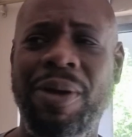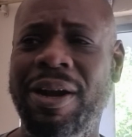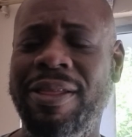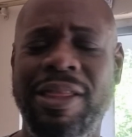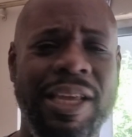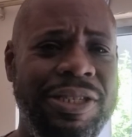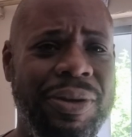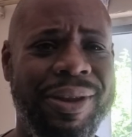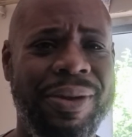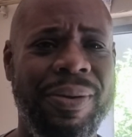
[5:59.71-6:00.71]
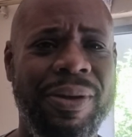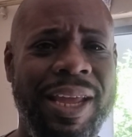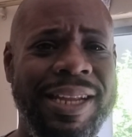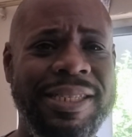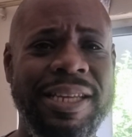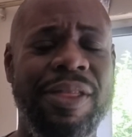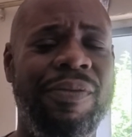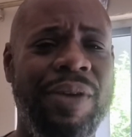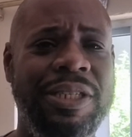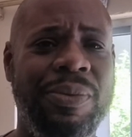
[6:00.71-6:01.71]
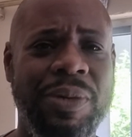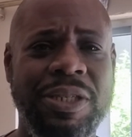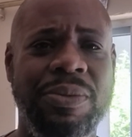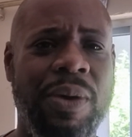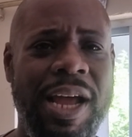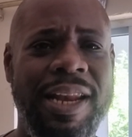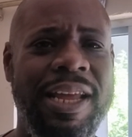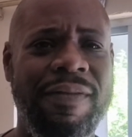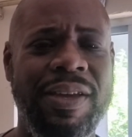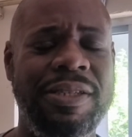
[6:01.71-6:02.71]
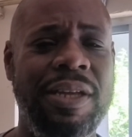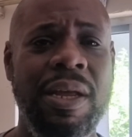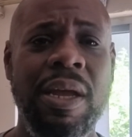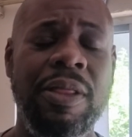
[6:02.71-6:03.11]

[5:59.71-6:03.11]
one of the other things you can do in this southern region, which is what I love, is